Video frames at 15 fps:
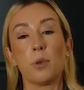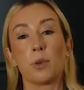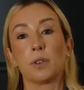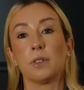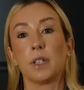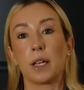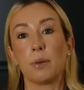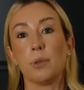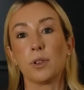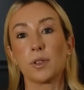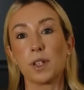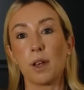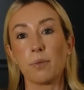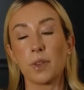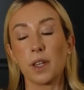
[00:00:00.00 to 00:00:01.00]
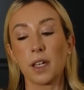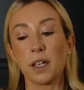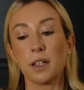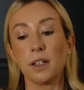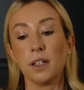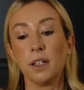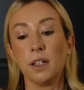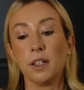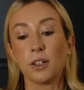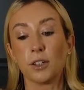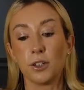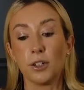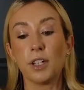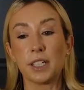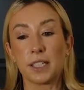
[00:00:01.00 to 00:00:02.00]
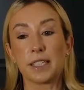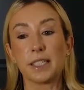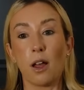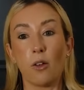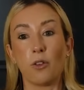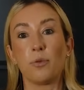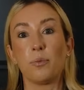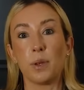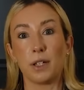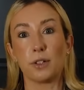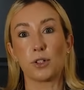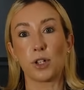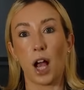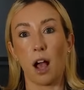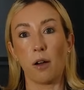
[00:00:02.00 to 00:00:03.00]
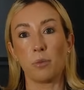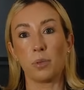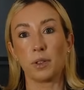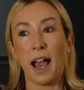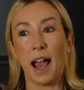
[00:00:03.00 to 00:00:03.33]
or label something could itself be a trap.